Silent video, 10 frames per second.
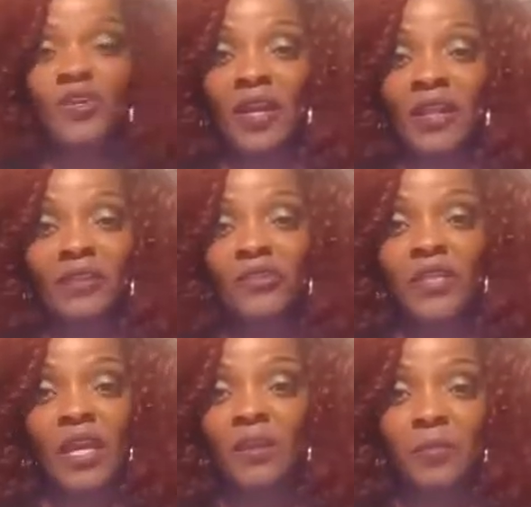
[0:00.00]
trying to
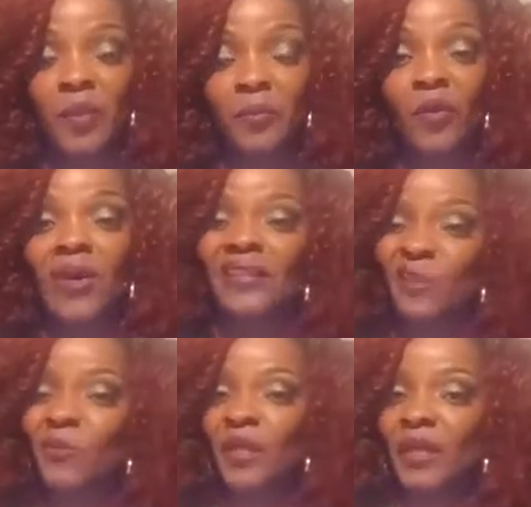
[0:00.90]
entertain people.
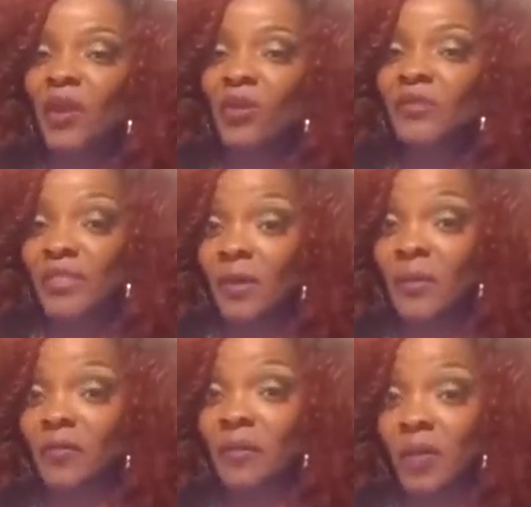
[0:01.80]
They're really hurting some
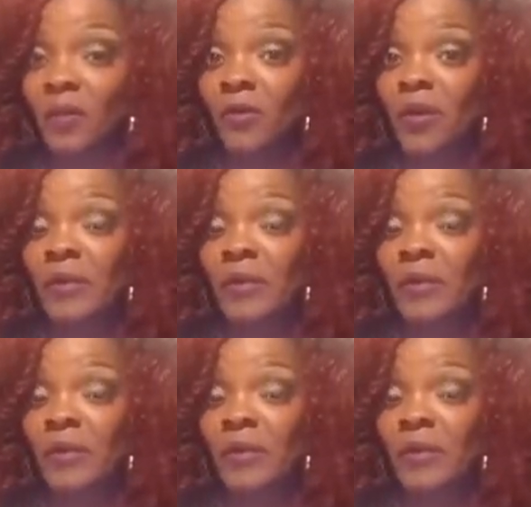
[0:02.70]
of them though.